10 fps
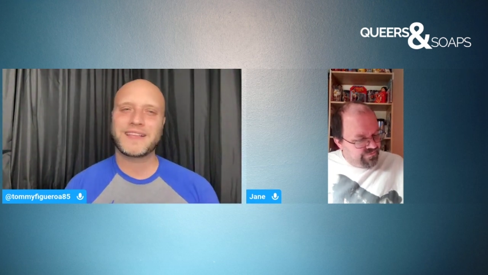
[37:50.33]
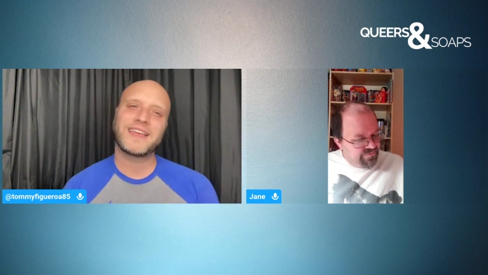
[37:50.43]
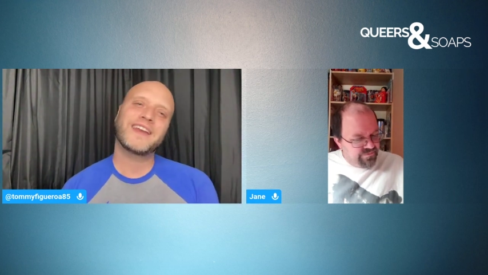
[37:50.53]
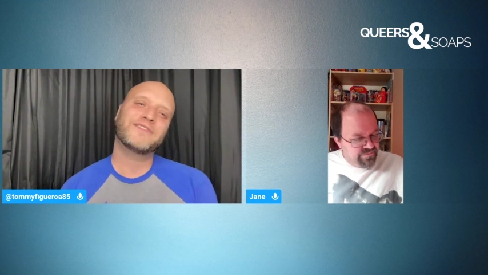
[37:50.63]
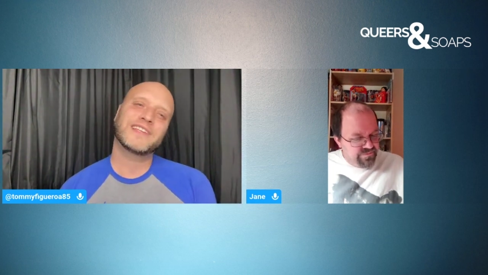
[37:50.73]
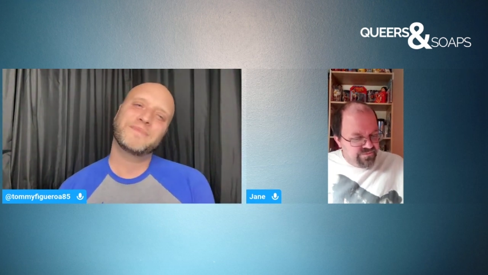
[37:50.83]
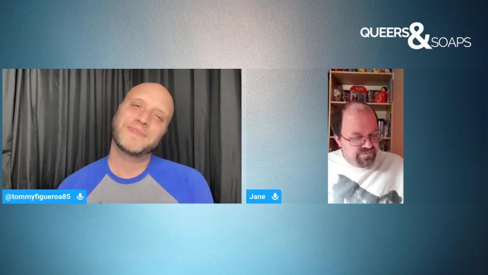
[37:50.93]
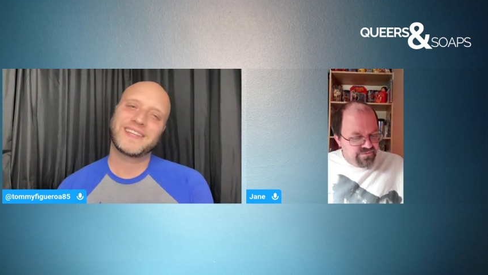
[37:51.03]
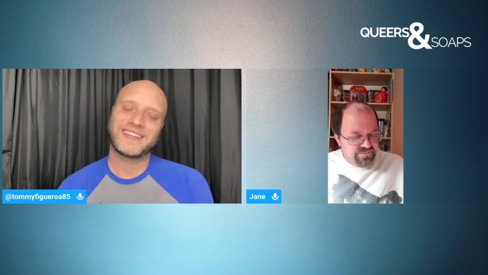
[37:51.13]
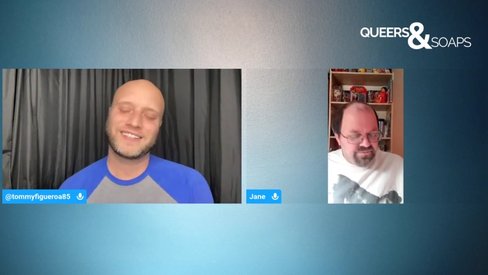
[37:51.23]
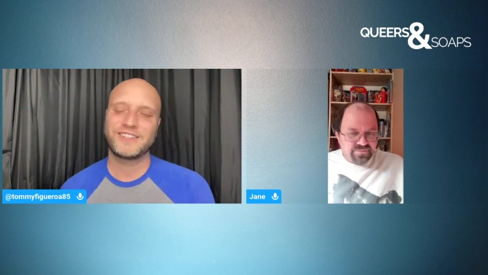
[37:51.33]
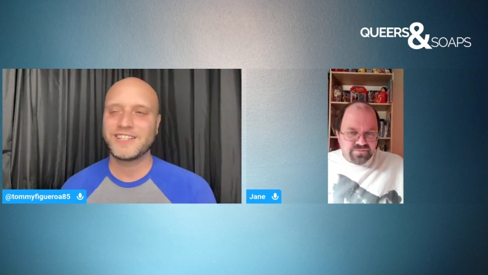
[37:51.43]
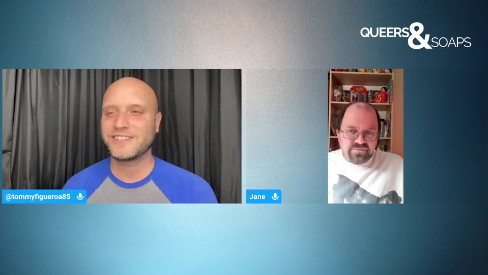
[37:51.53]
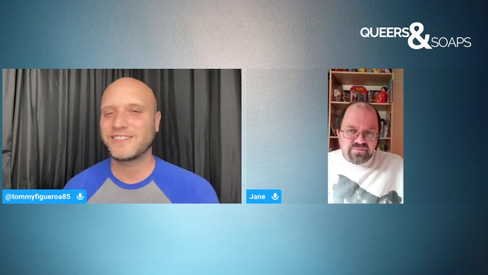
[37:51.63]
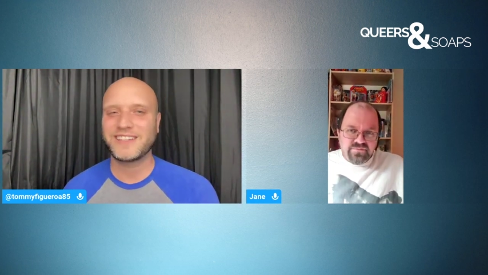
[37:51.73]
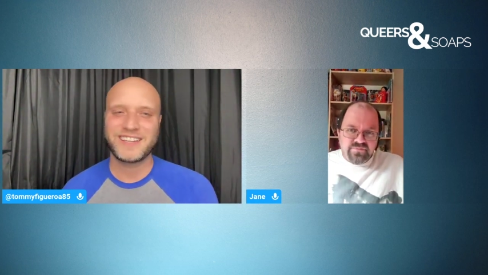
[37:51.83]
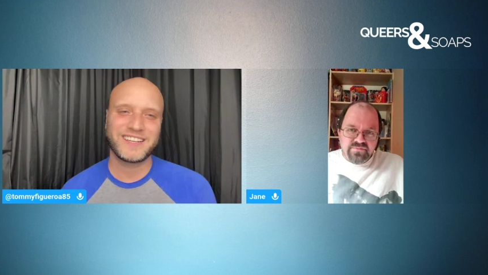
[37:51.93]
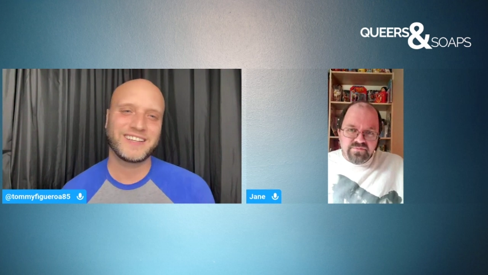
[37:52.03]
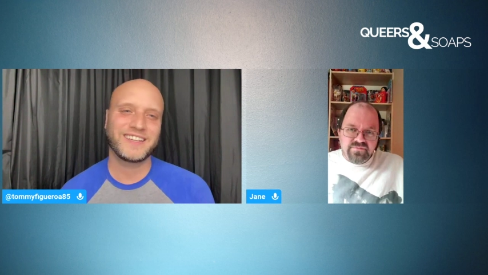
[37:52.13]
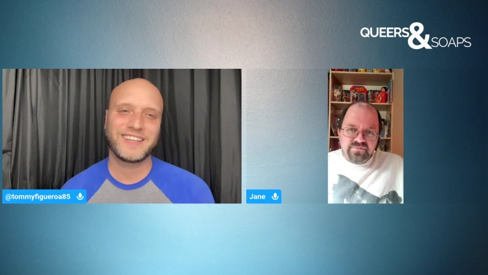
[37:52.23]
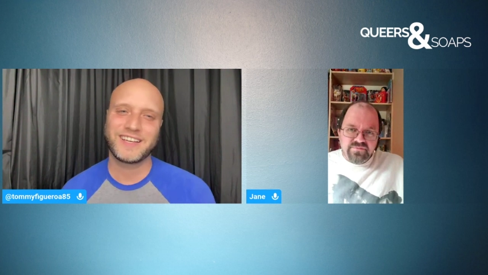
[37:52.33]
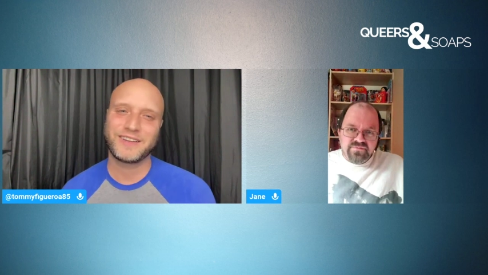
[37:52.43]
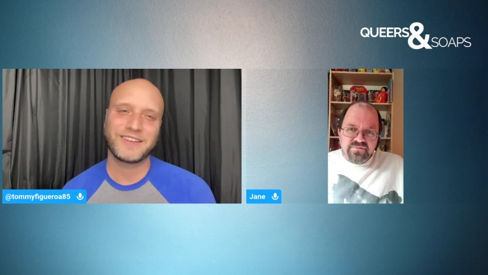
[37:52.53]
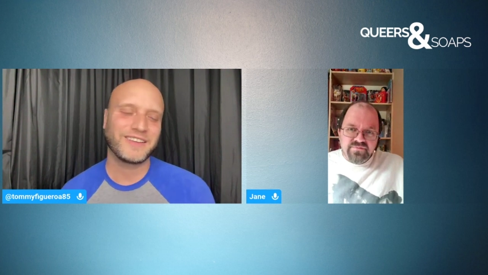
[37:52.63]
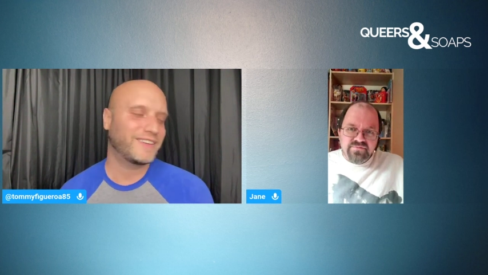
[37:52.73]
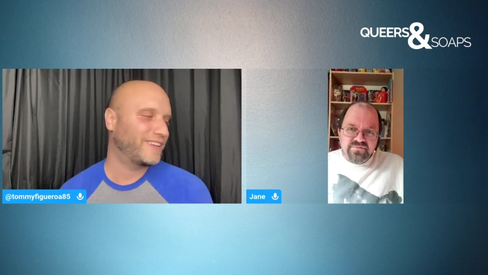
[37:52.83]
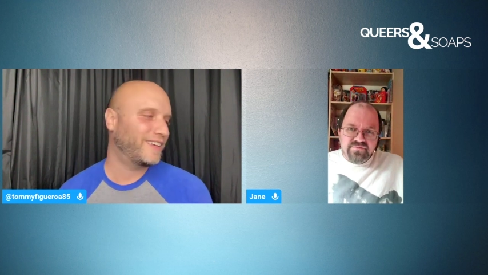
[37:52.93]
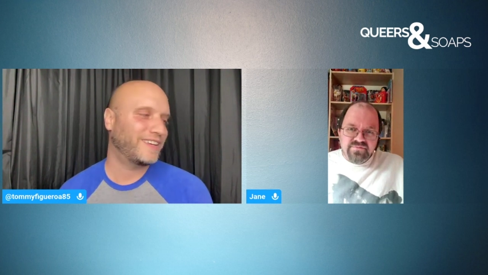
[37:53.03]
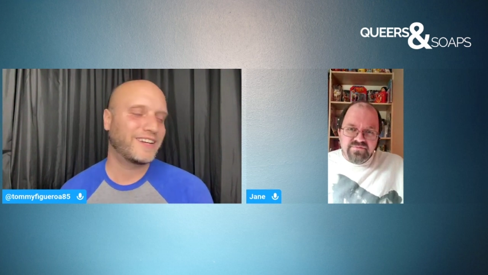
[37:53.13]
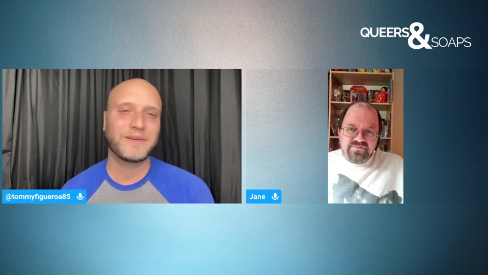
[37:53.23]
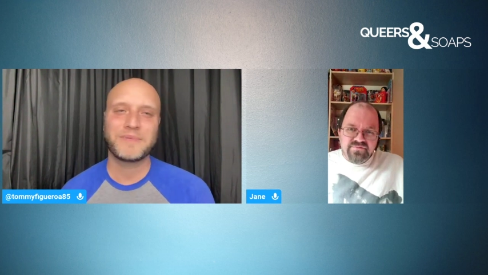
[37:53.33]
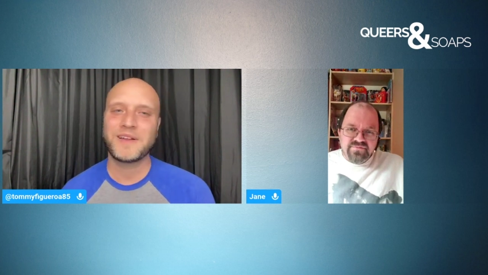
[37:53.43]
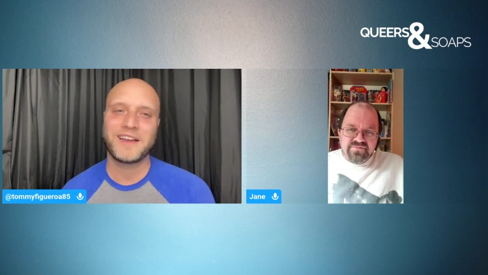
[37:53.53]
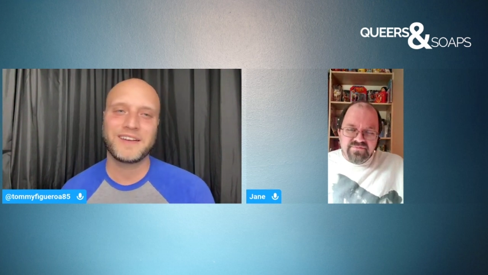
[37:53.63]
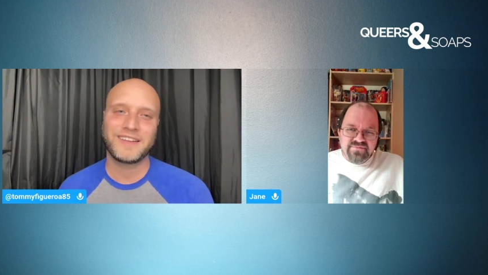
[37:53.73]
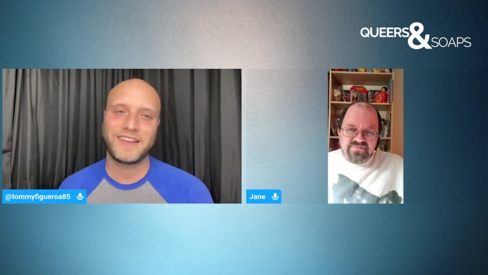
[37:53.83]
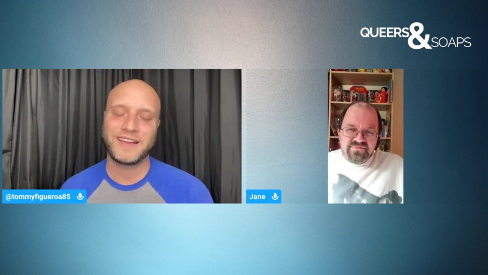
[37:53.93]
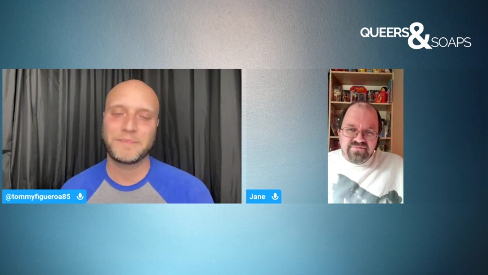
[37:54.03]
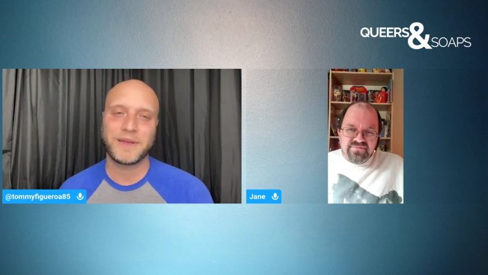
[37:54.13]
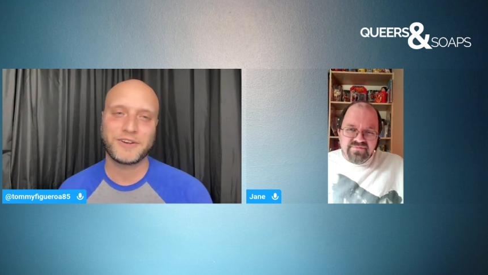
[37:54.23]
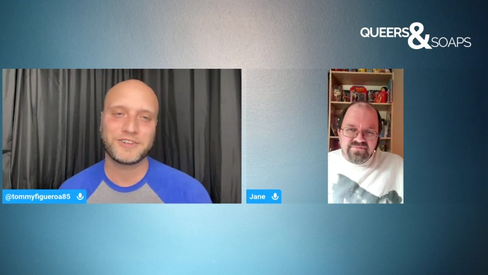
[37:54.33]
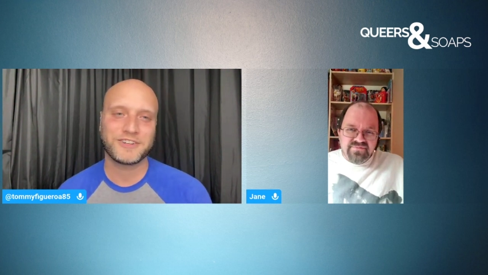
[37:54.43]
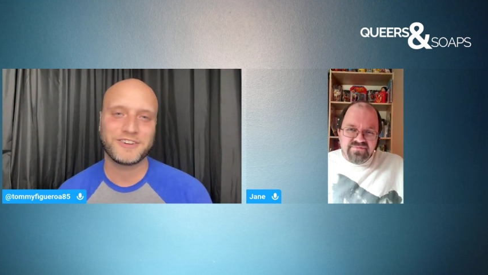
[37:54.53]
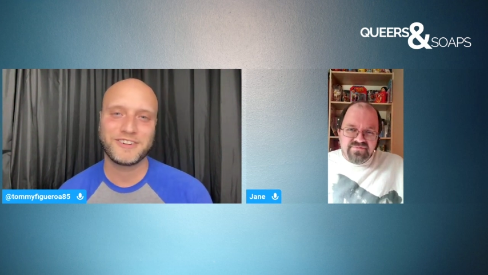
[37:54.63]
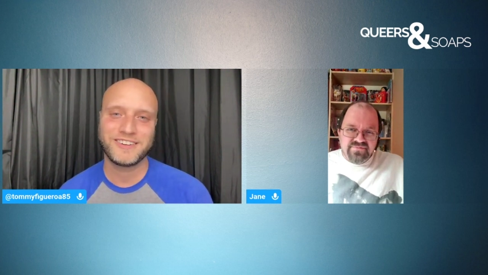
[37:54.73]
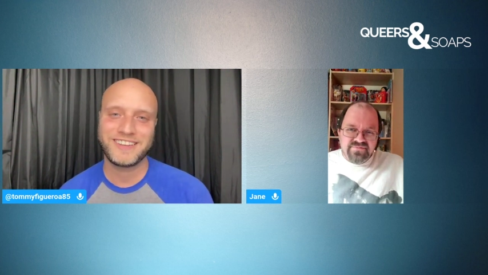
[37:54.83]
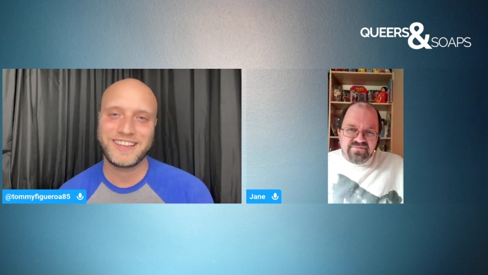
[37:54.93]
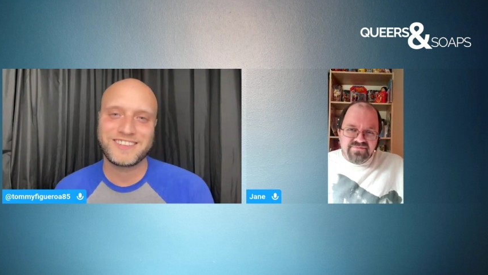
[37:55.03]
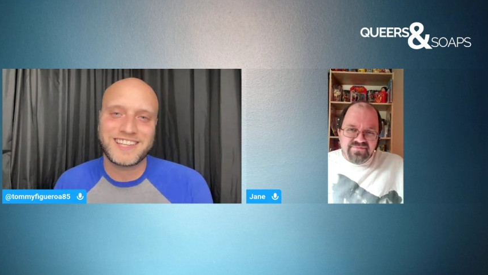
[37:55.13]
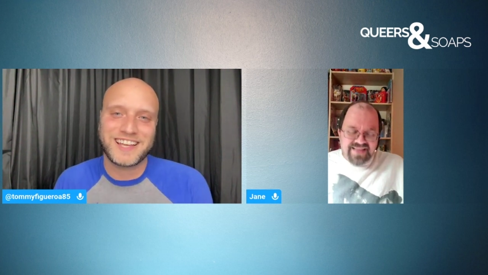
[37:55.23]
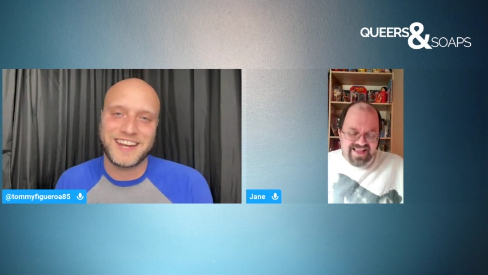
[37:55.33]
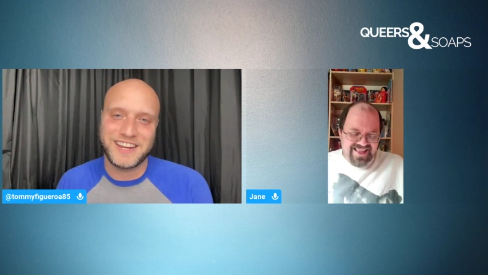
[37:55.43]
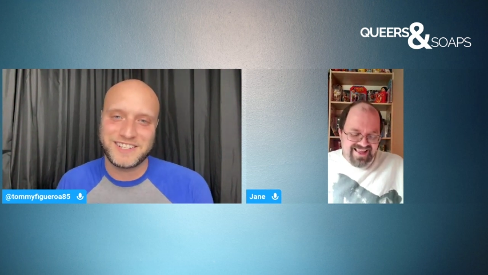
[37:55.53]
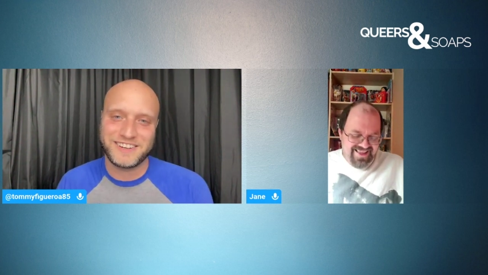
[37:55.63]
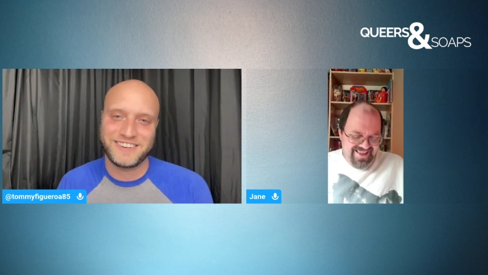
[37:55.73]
Speaker 1: then. I was like, but that you just look like he you could have put on like a better shirt. It looks like a night shirt